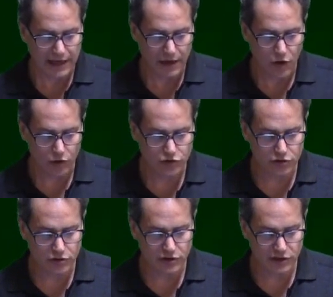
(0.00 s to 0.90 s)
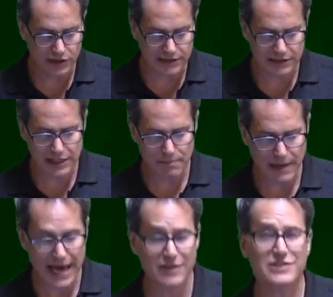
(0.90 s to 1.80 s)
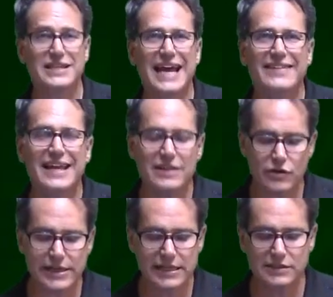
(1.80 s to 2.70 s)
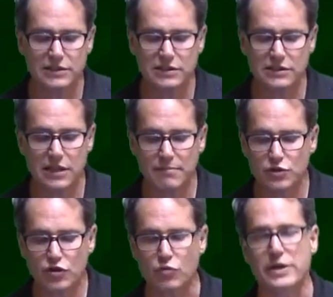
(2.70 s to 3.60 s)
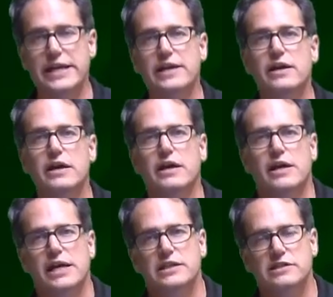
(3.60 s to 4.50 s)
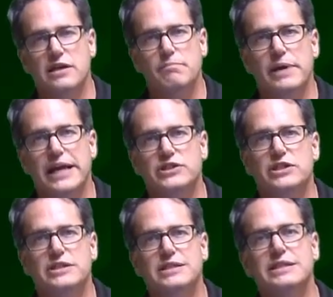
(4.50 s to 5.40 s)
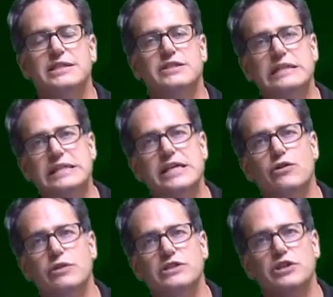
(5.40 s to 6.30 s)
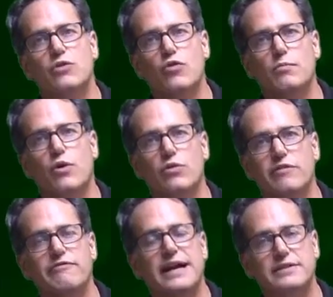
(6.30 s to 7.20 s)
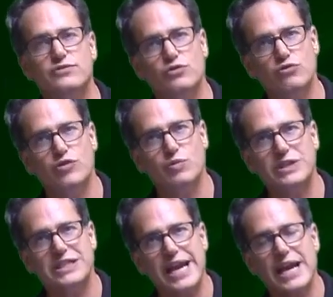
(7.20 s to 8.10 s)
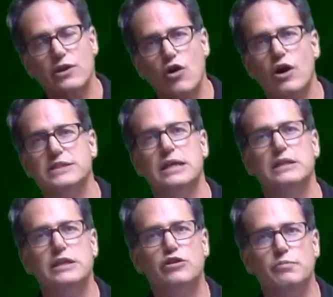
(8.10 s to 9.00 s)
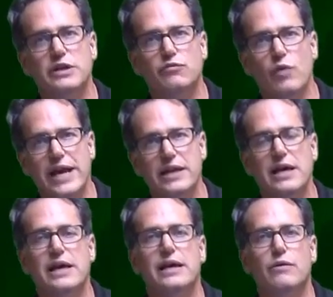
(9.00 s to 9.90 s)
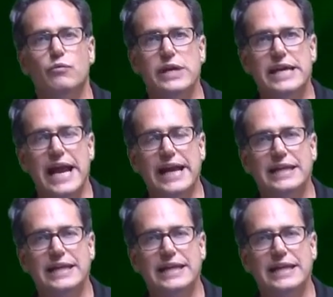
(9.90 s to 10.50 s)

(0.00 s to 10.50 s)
Altered sleep patterns, and then there is, to some degree, in some patients, this decreasing hormonal effect of surgery, which can cause a little bit of weight regain.